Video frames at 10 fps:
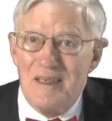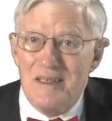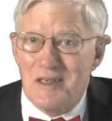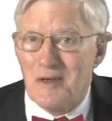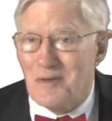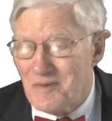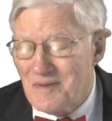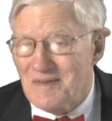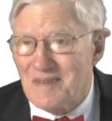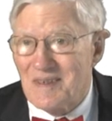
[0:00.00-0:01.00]
So
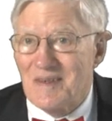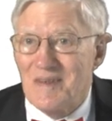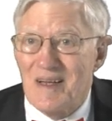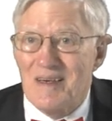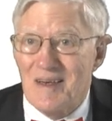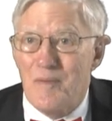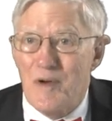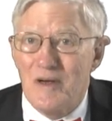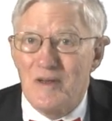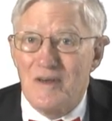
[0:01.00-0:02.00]
that
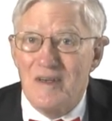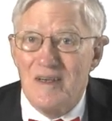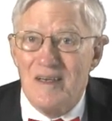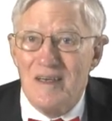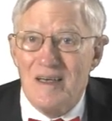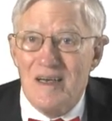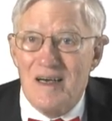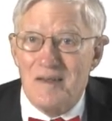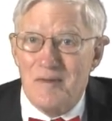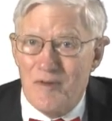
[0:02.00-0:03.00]
upheld
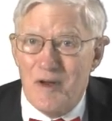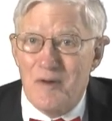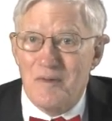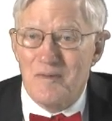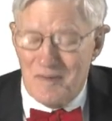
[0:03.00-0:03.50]
federal